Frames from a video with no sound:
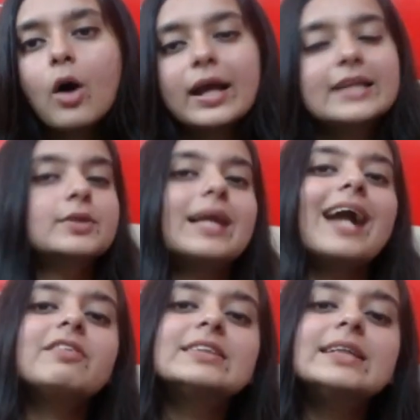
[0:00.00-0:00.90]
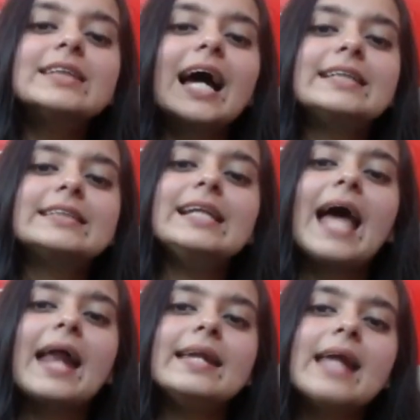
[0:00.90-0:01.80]
Okay, so that was the title,
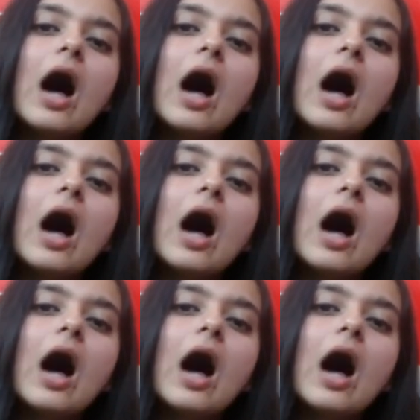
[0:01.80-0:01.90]
and